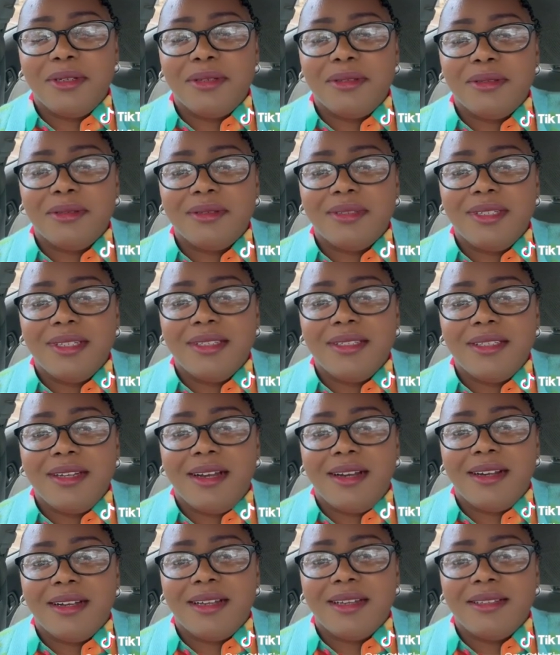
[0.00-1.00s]

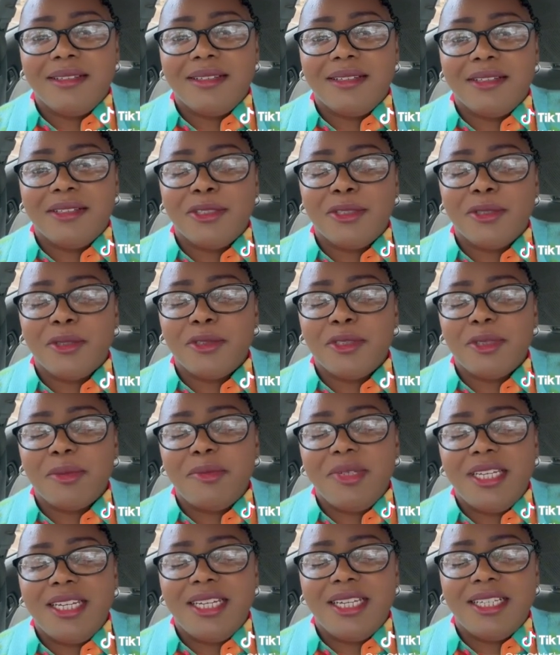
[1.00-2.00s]
TikTok and other social
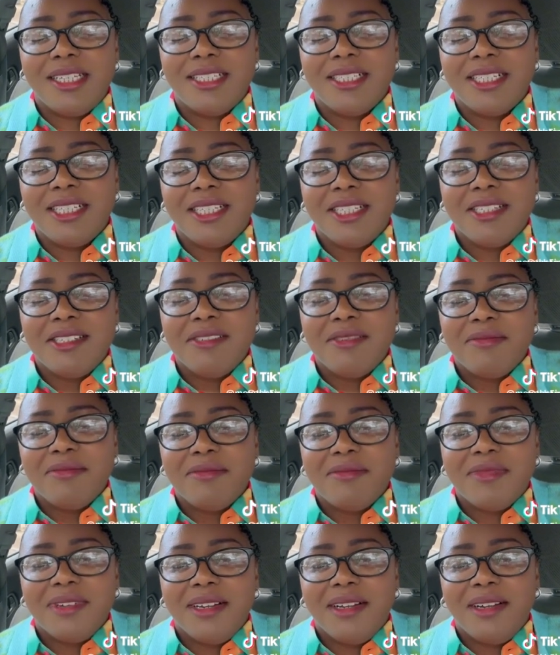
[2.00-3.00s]
media
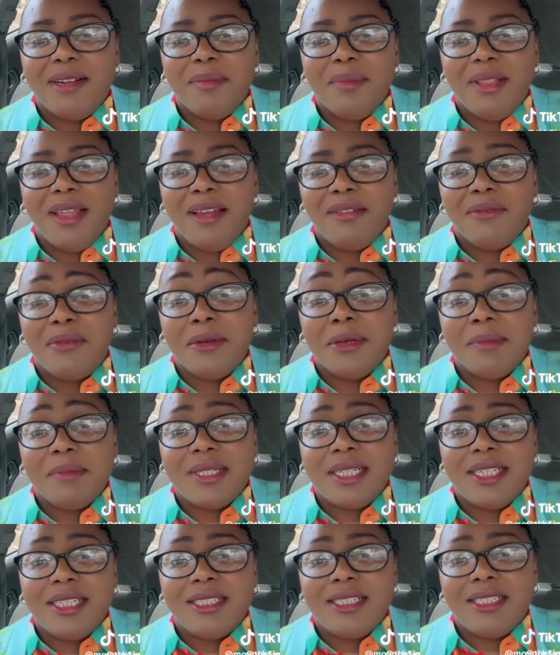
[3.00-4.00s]
platforms
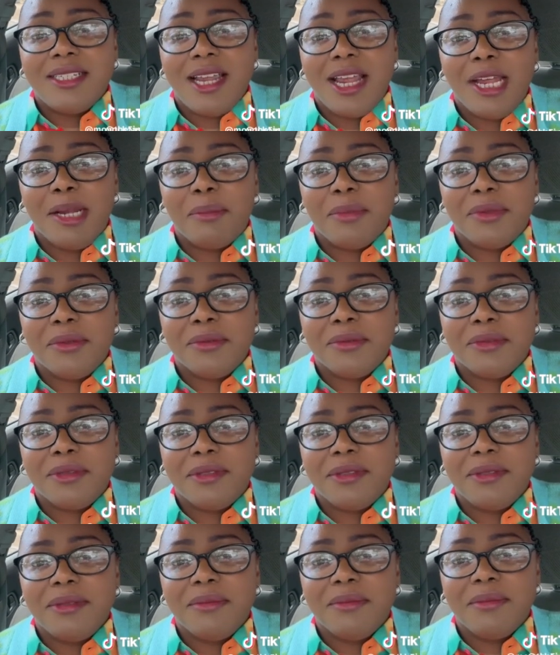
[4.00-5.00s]
in
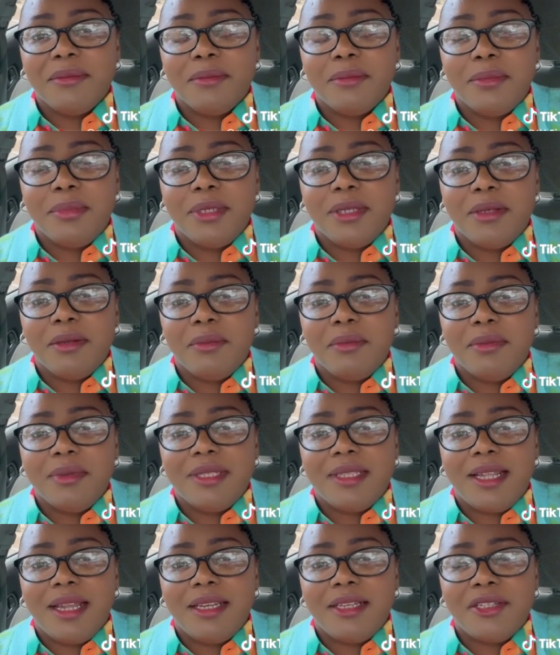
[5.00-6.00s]
shambles. But
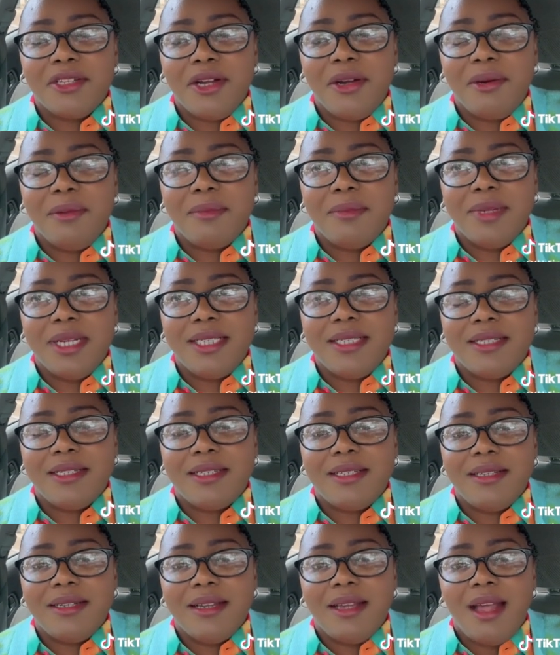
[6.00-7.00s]
what they don't
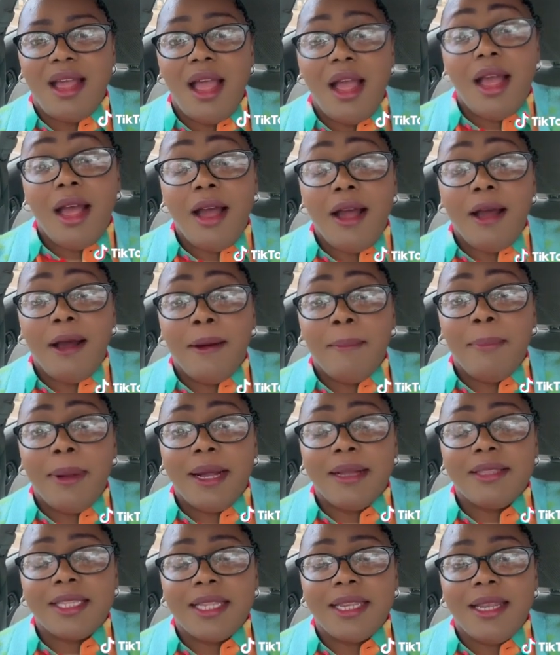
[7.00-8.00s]
mention
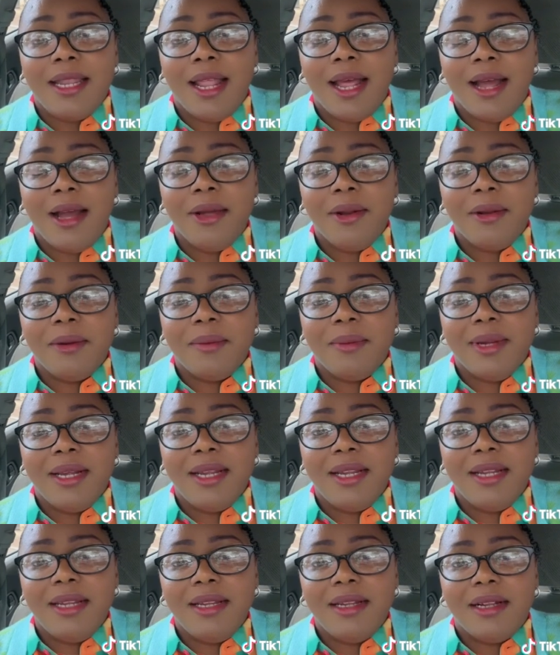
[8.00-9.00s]
about the
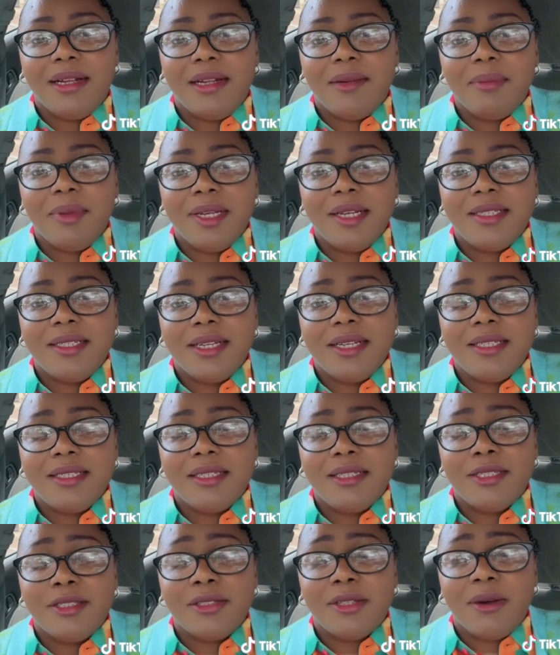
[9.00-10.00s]
Nottoway Plantation
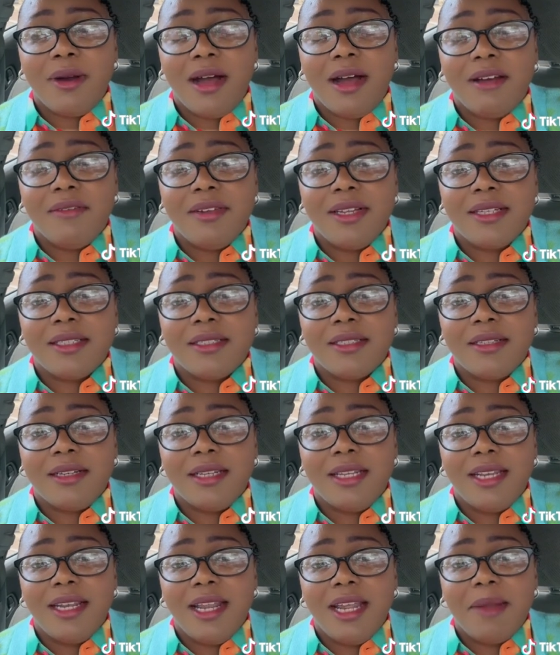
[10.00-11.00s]
is so obvious. Look at
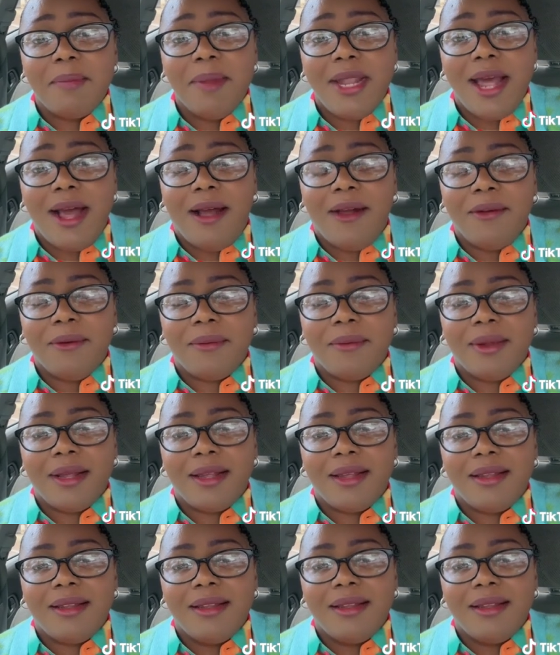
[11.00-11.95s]
the name Nottoway.